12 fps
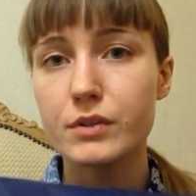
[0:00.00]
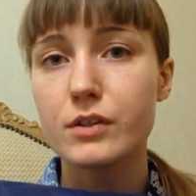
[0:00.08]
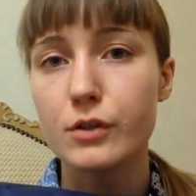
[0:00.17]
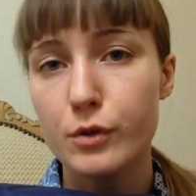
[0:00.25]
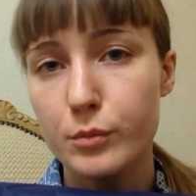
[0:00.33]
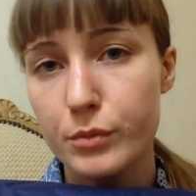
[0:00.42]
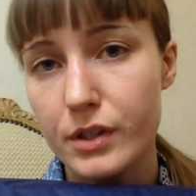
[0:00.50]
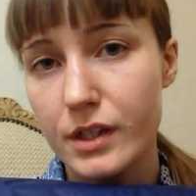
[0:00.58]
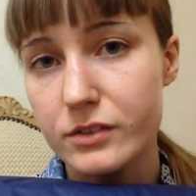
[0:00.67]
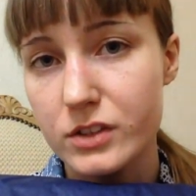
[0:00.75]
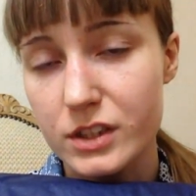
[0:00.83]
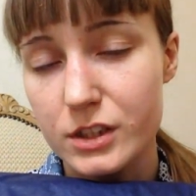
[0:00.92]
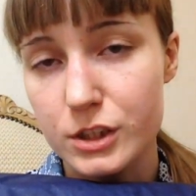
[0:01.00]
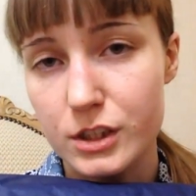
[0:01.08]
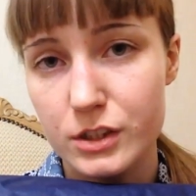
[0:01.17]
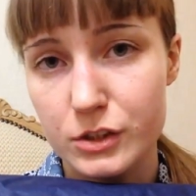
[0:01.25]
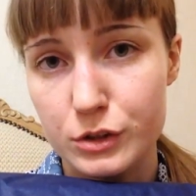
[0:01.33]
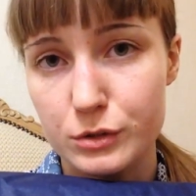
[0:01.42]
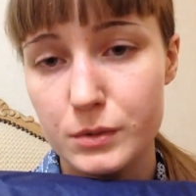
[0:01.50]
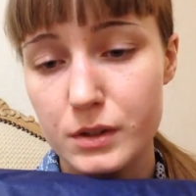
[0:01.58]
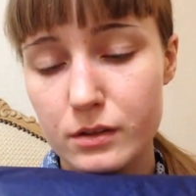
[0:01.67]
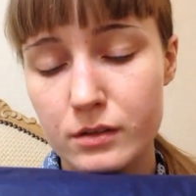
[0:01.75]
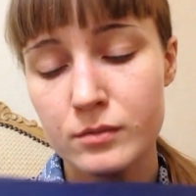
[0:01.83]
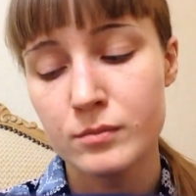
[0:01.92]
with your own pronunciation as you
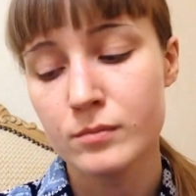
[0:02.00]
will.